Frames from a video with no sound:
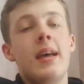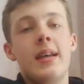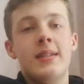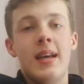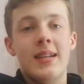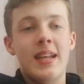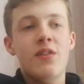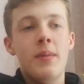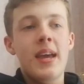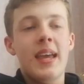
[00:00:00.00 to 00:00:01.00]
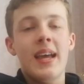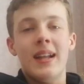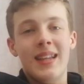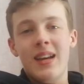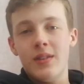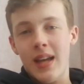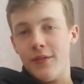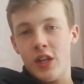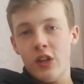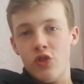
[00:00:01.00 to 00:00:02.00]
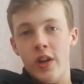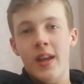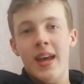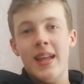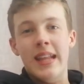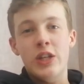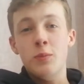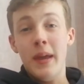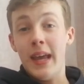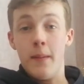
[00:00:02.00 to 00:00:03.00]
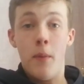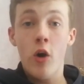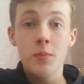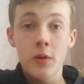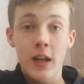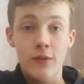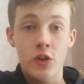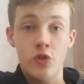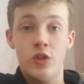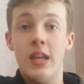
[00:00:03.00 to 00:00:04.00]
is that instead of making it illegal to have children, they just make it impossible to have children.